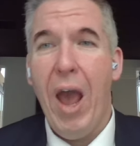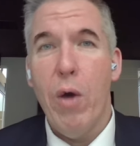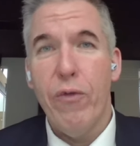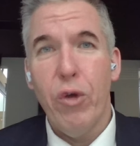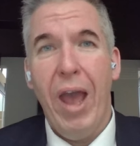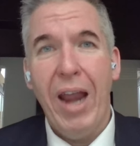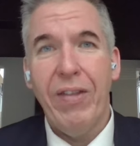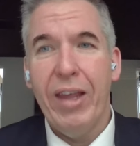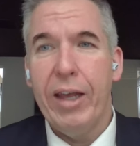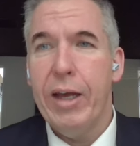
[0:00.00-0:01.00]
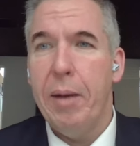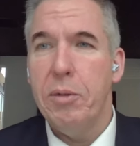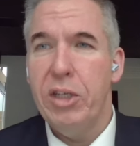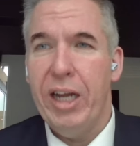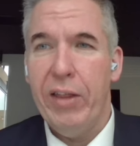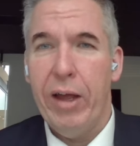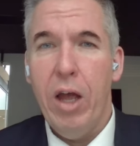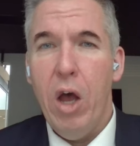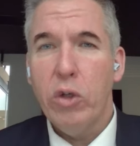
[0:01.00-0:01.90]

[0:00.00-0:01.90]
hour if you add the incomes together,